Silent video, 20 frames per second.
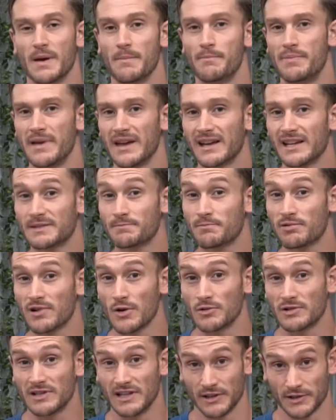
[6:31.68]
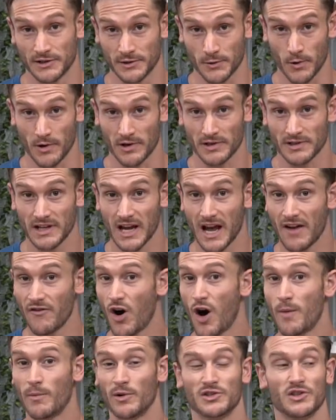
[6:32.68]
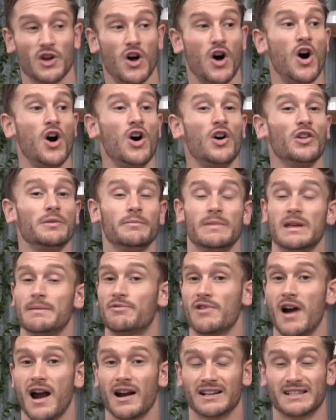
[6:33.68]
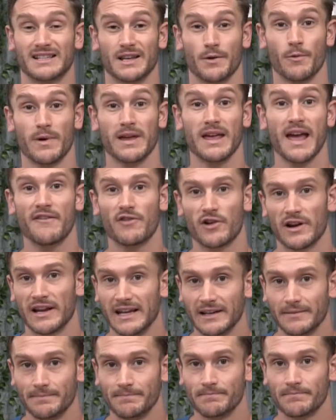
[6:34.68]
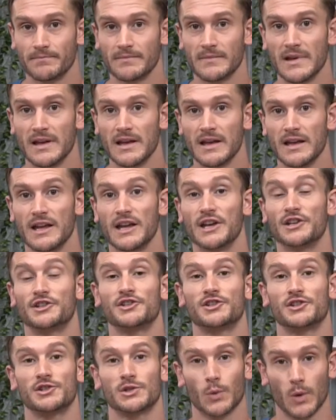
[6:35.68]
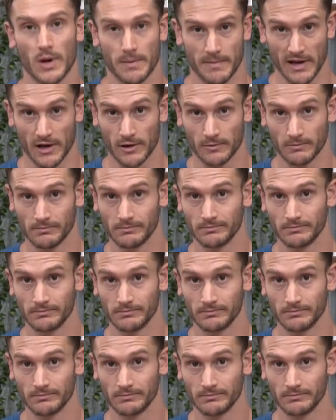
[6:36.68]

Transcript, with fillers: The biggest protein source of almost all the meat products that we ever eat is soy meal.